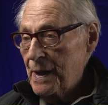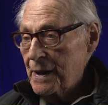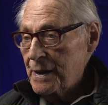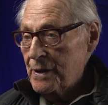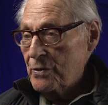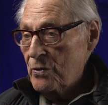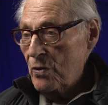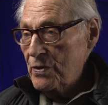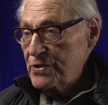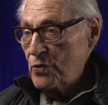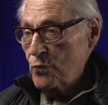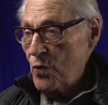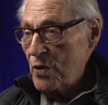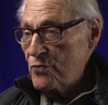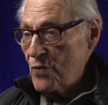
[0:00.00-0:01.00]
You notice
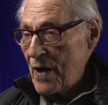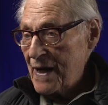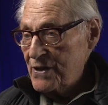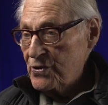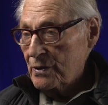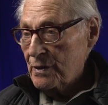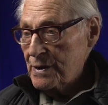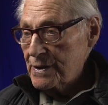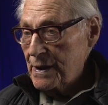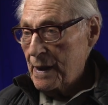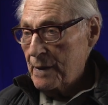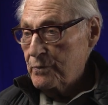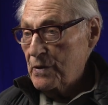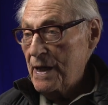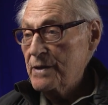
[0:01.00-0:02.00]
the word rational is
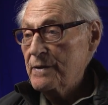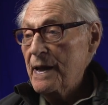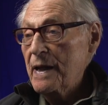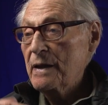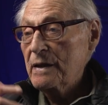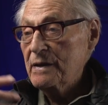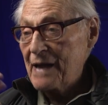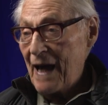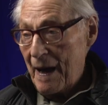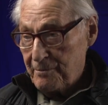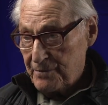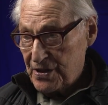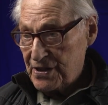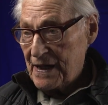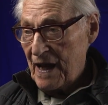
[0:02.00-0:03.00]
there. They're the
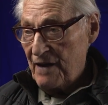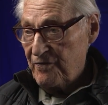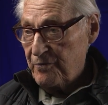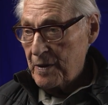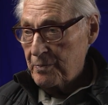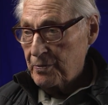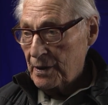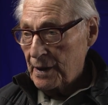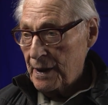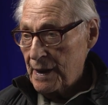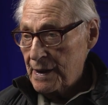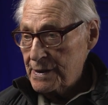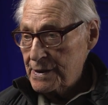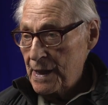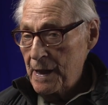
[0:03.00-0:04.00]
top staff people in
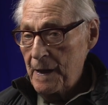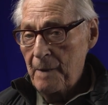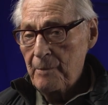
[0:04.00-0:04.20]
this.